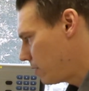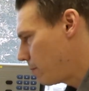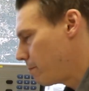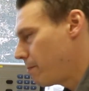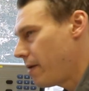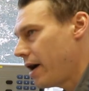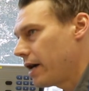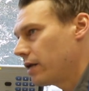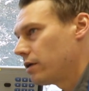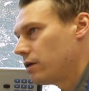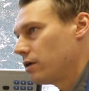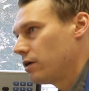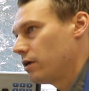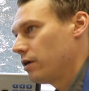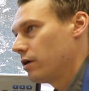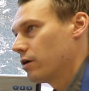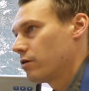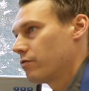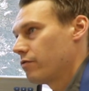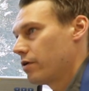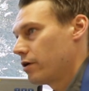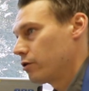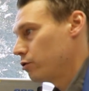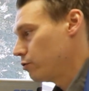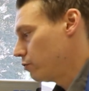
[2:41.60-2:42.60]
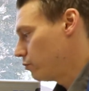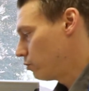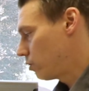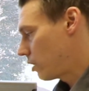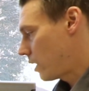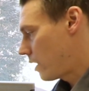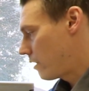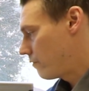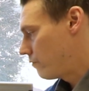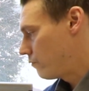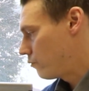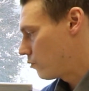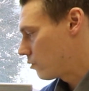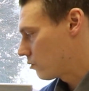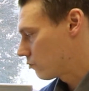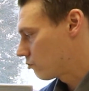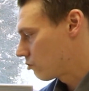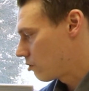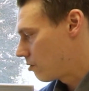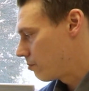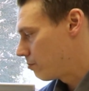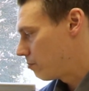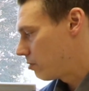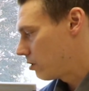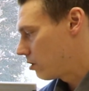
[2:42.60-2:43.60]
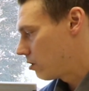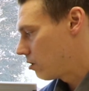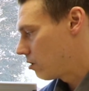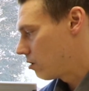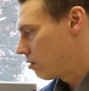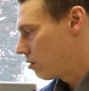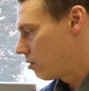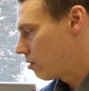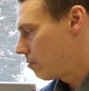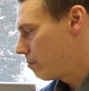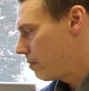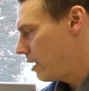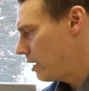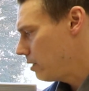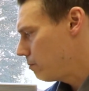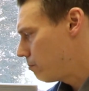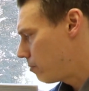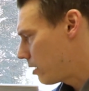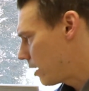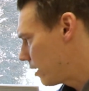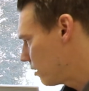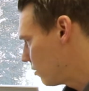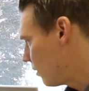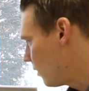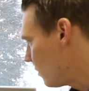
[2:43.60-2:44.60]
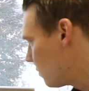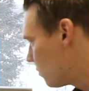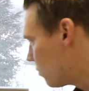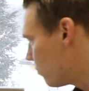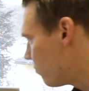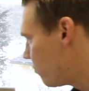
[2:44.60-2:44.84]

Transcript: the bed here, where you would have, for example, a main plate, it's